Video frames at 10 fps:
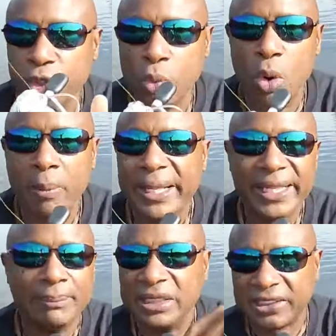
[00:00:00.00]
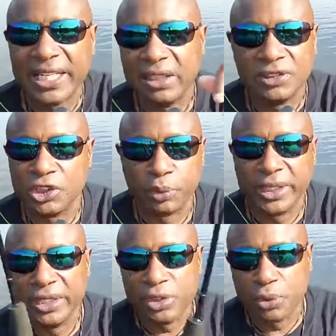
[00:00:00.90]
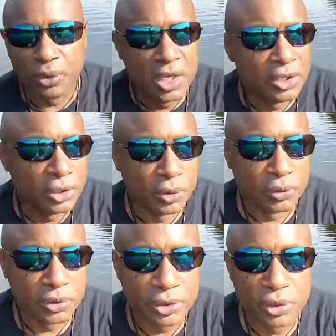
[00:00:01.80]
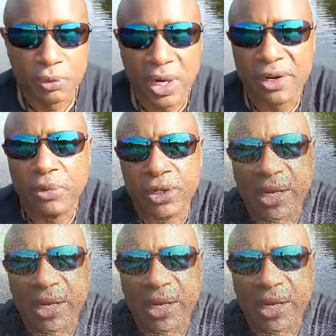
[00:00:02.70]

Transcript: you won't make that mistake of just reeling your, your, your rod, your